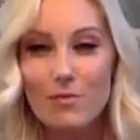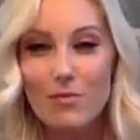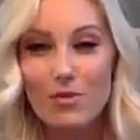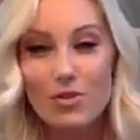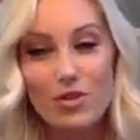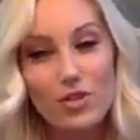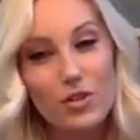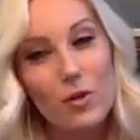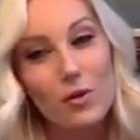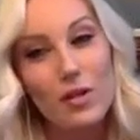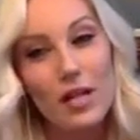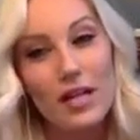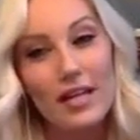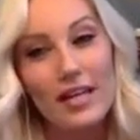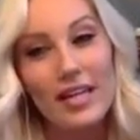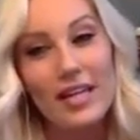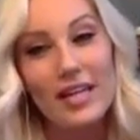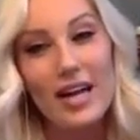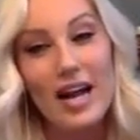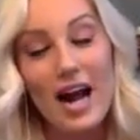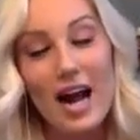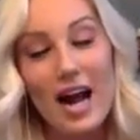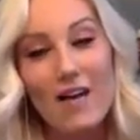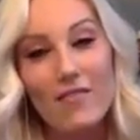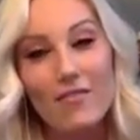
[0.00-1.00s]
and we're so lucky
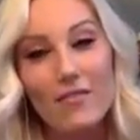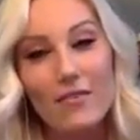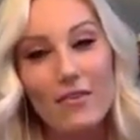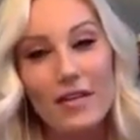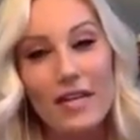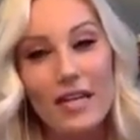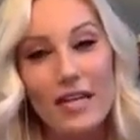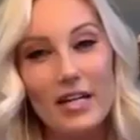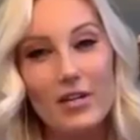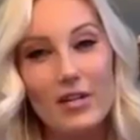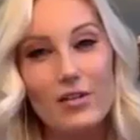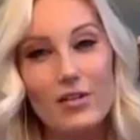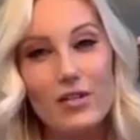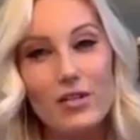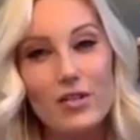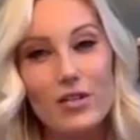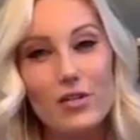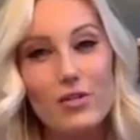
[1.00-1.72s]
to have her here